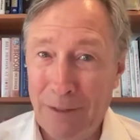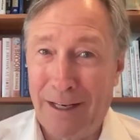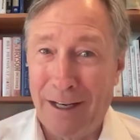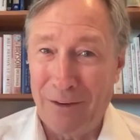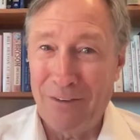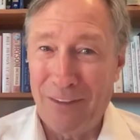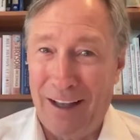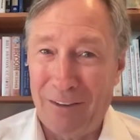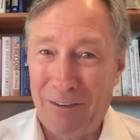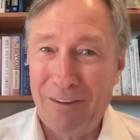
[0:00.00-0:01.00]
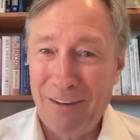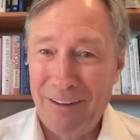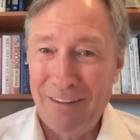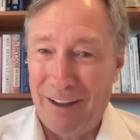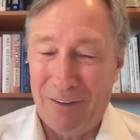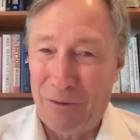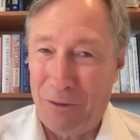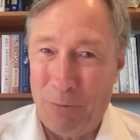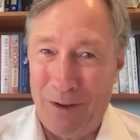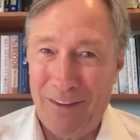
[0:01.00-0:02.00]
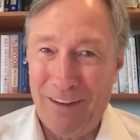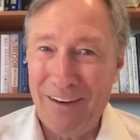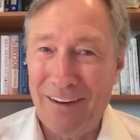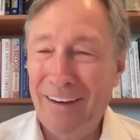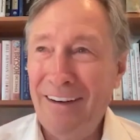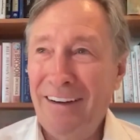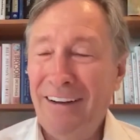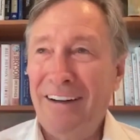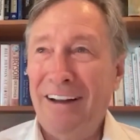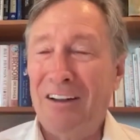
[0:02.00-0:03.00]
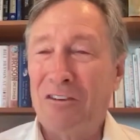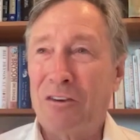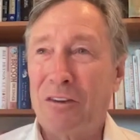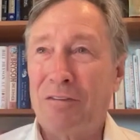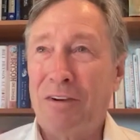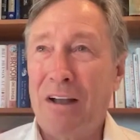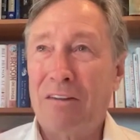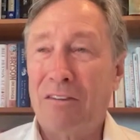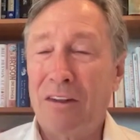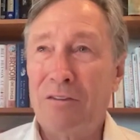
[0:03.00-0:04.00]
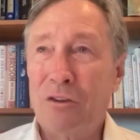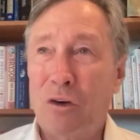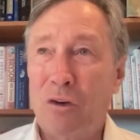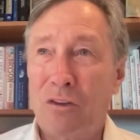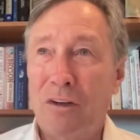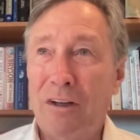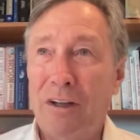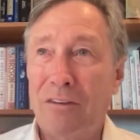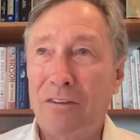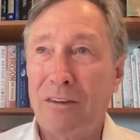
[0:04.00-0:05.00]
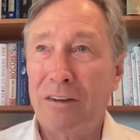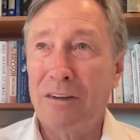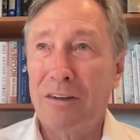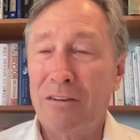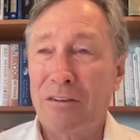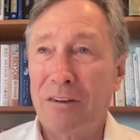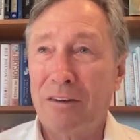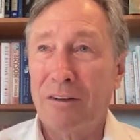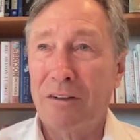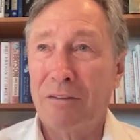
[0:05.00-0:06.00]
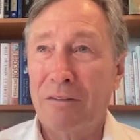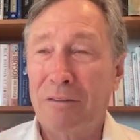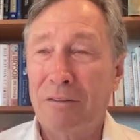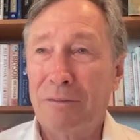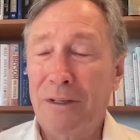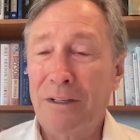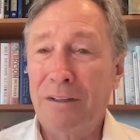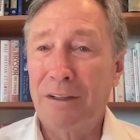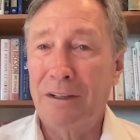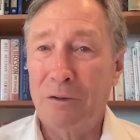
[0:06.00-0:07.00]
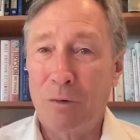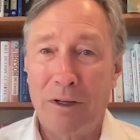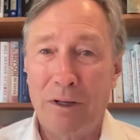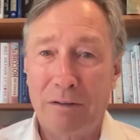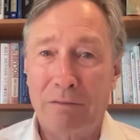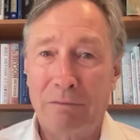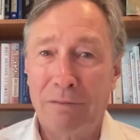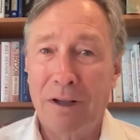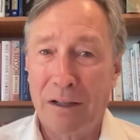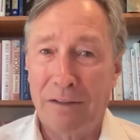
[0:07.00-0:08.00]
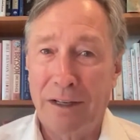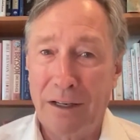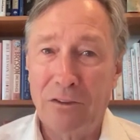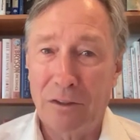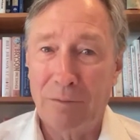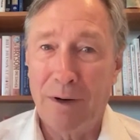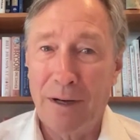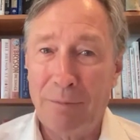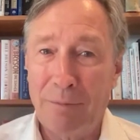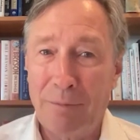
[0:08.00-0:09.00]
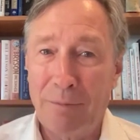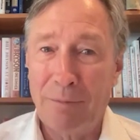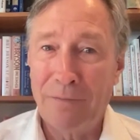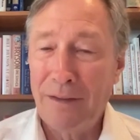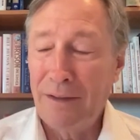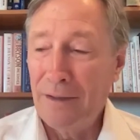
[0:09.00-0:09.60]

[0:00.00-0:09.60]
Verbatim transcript: because that's that's the way they are. And so the fact that they've chosen us is uh, really quite a validation in my mind.